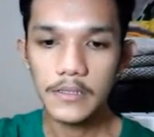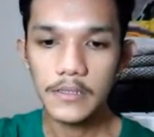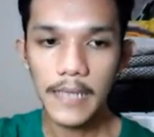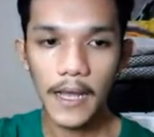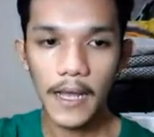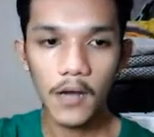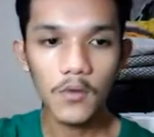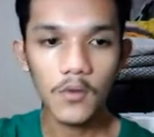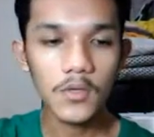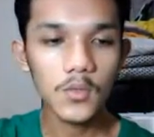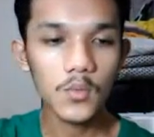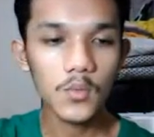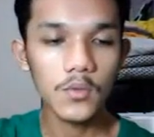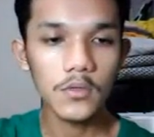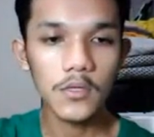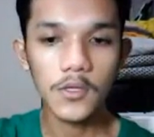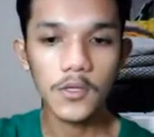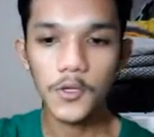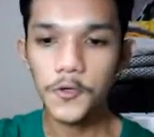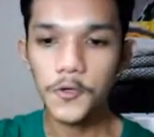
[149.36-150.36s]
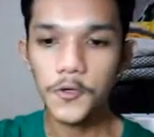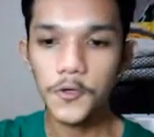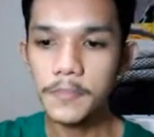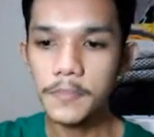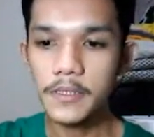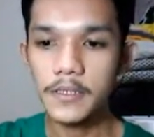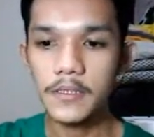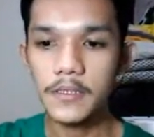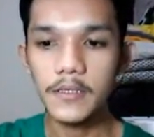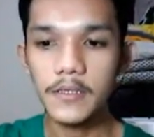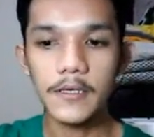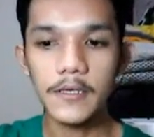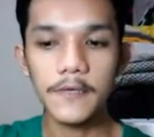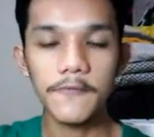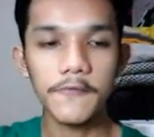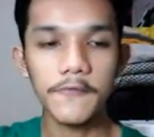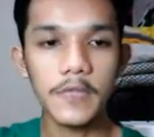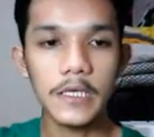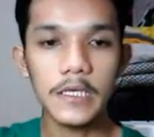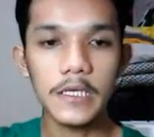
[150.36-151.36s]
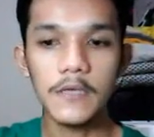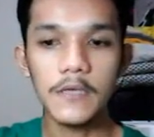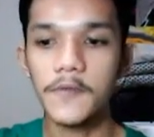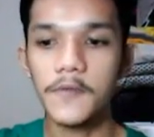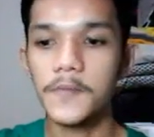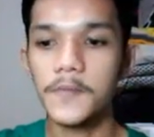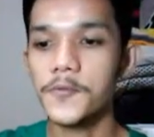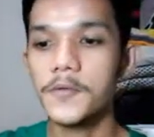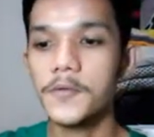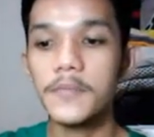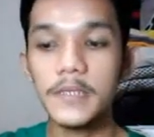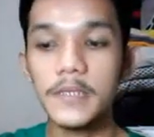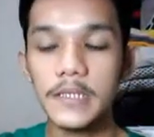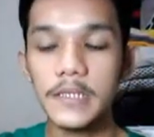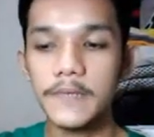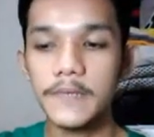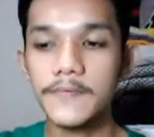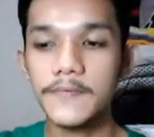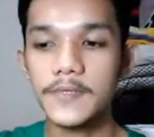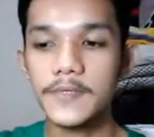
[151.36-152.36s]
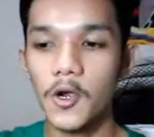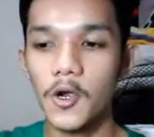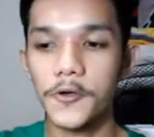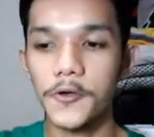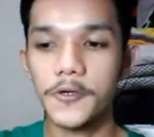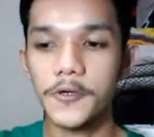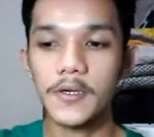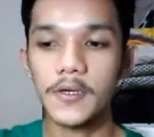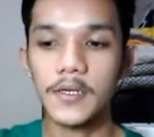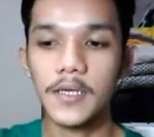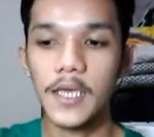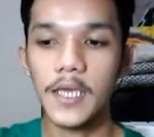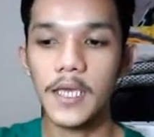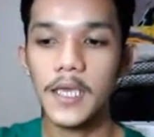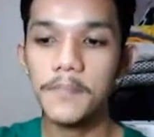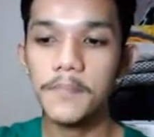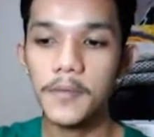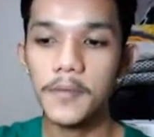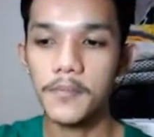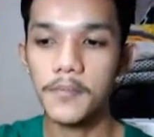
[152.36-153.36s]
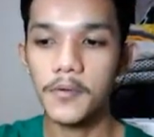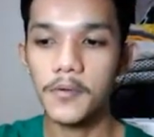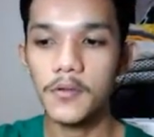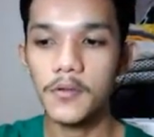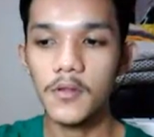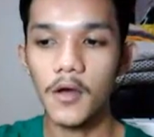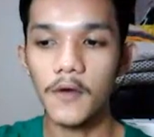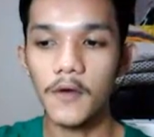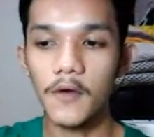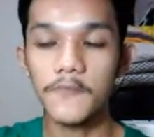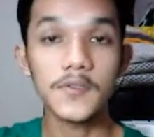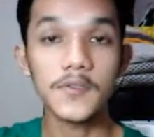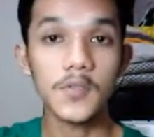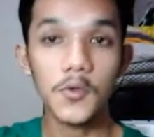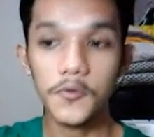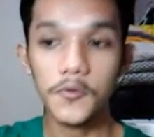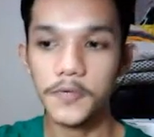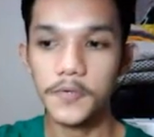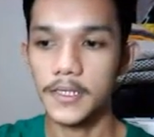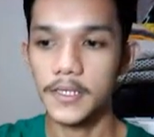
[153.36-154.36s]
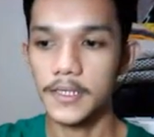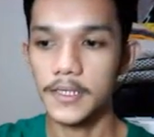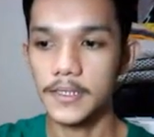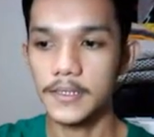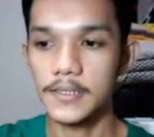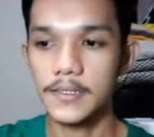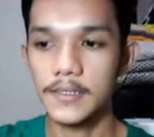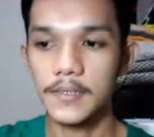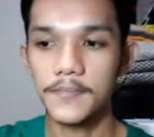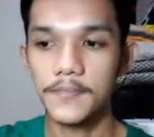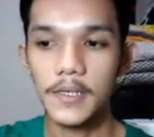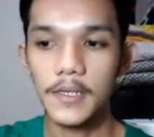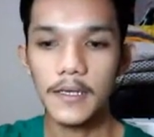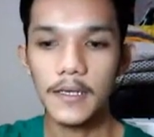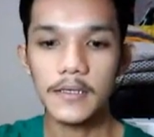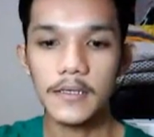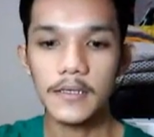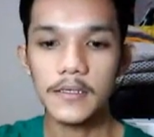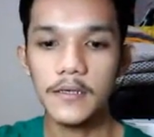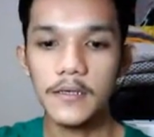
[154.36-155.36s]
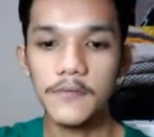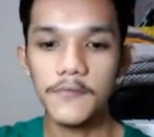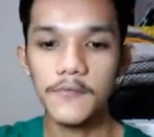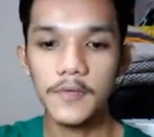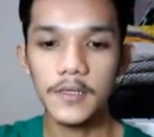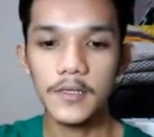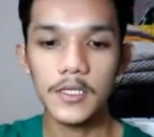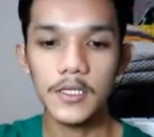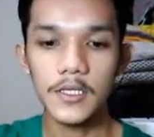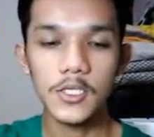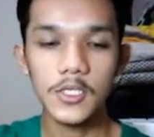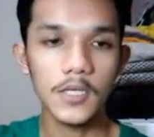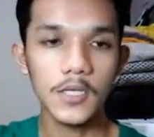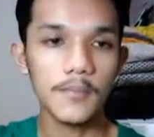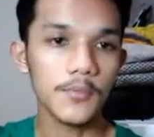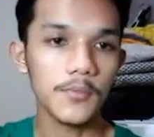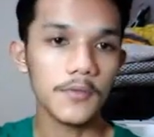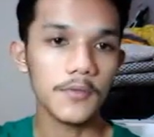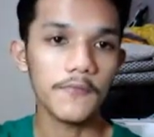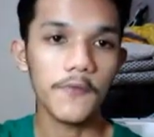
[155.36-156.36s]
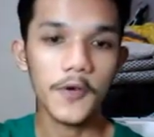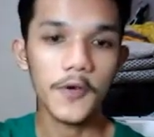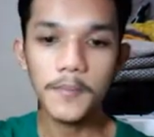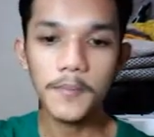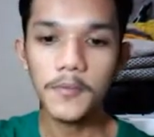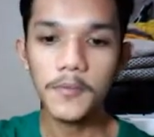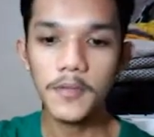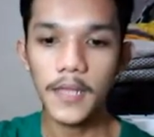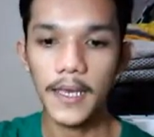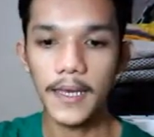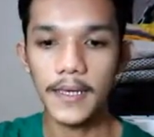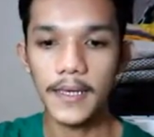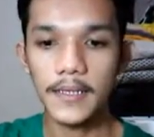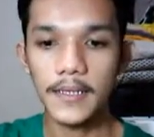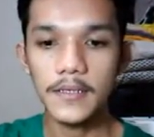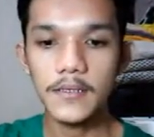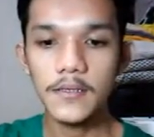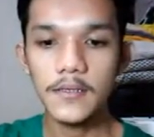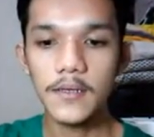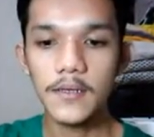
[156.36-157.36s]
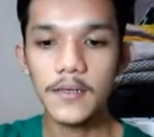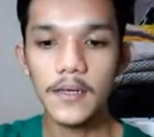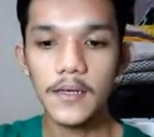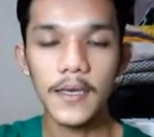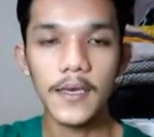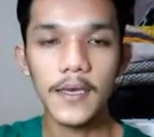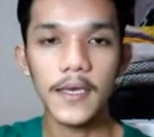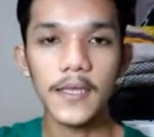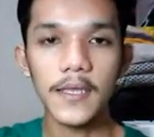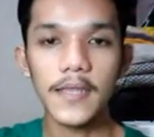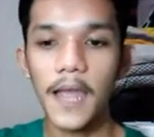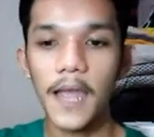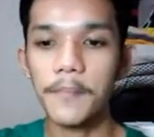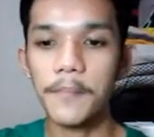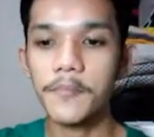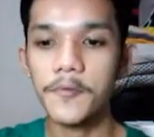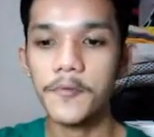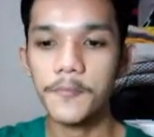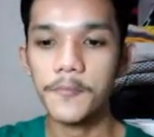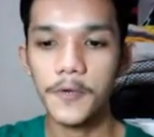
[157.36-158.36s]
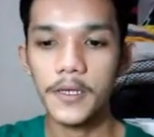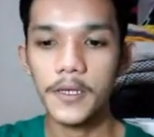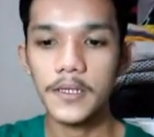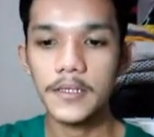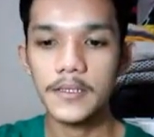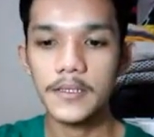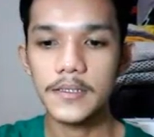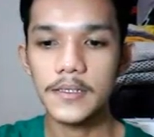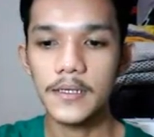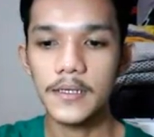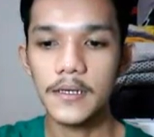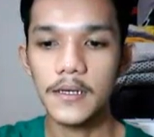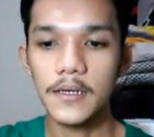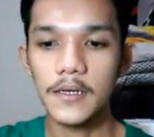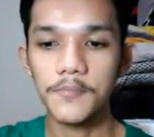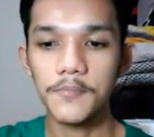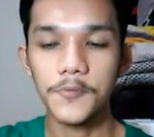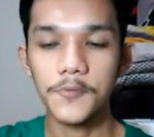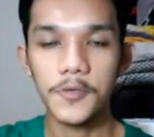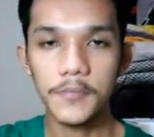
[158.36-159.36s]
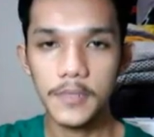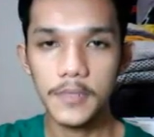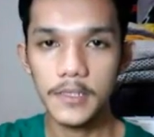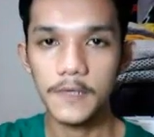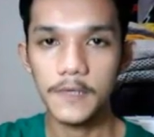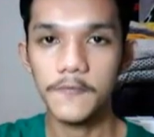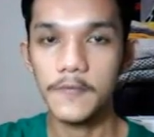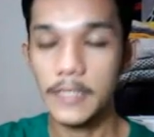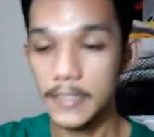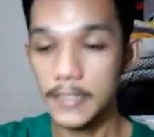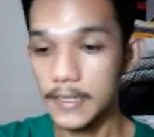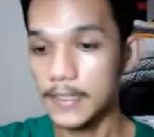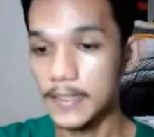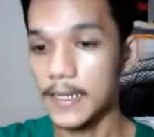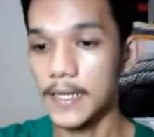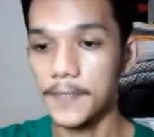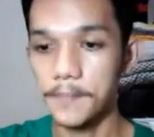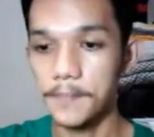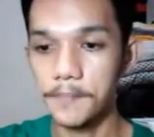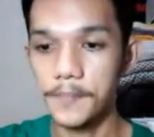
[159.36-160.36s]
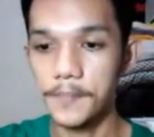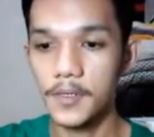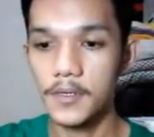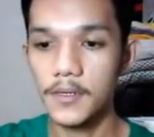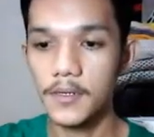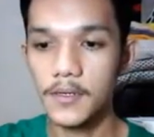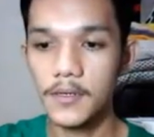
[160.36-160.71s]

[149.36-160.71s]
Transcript: now it will determine if the given primitives are capable of storing it, given each input variable n and appropriate primitive data type.